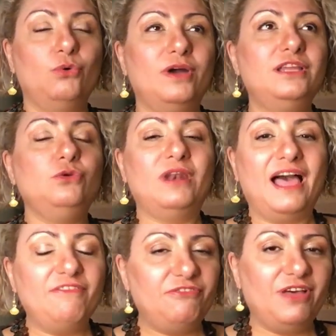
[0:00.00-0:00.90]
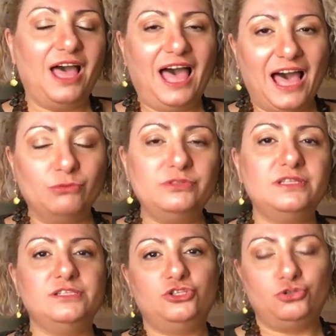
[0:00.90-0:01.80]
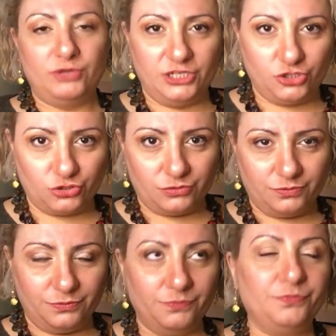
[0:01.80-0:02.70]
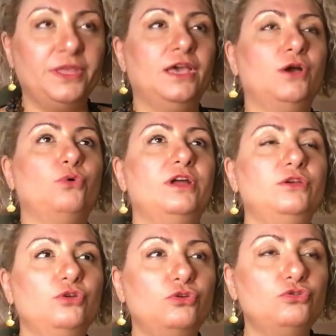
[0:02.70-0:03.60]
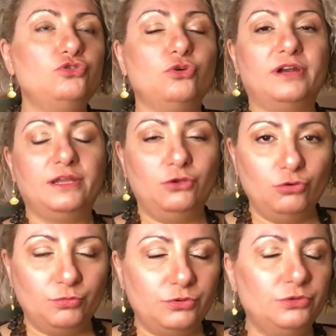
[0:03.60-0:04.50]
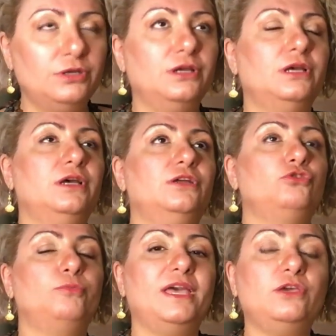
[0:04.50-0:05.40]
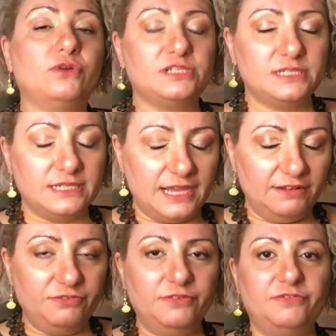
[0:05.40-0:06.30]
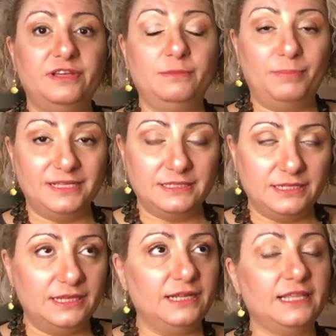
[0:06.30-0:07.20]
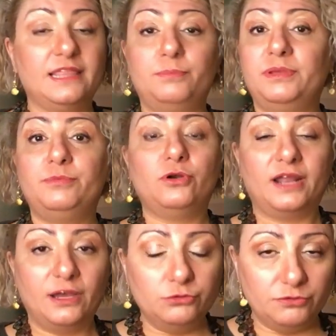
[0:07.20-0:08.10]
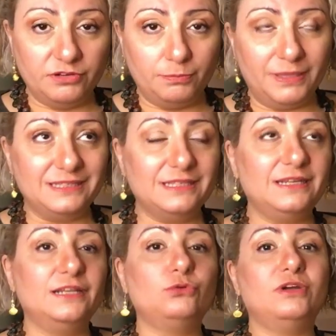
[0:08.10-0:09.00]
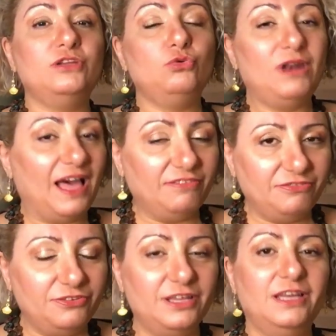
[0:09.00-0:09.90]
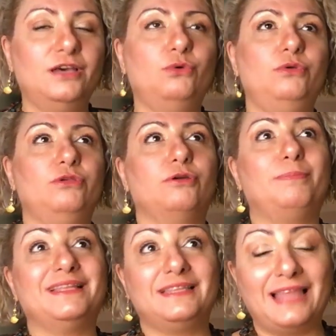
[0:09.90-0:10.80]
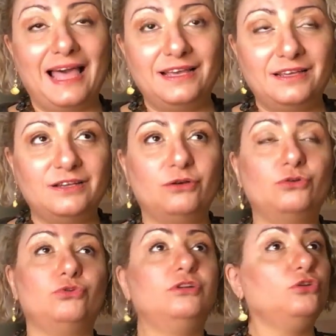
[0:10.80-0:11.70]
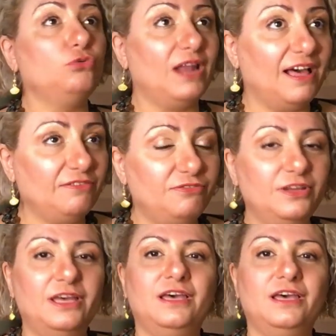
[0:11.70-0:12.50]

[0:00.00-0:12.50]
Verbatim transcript: When you laugh out the situation, when you use your humor to make yourself feel better and other people around you feel better, and when you laugh with your bad luck, or when you laugh